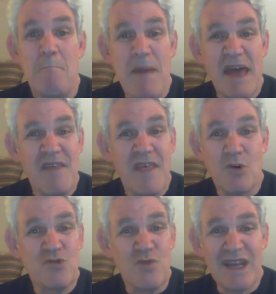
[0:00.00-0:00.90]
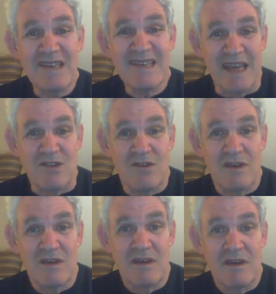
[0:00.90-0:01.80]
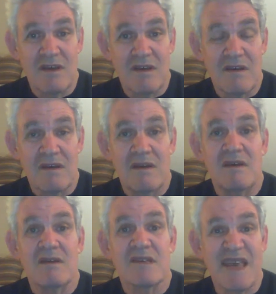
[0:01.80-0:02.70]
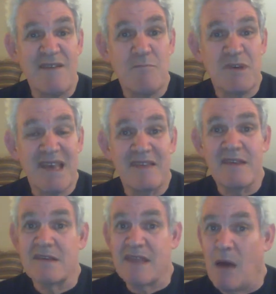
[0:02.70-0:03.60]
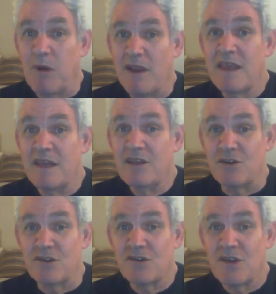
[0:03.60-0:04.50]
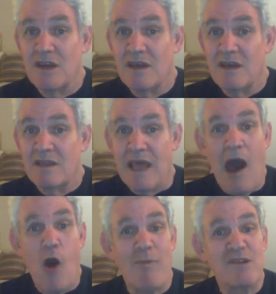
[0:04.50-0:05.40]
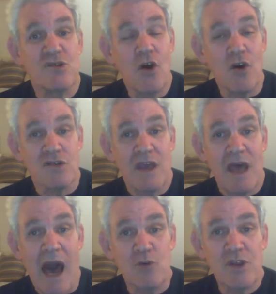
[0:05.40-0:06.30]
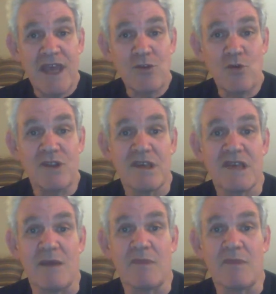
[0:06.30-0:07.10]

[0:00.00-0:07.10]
Better than most real estate. 7% is double in 10 years. Now, how about stocks? How did they do in the same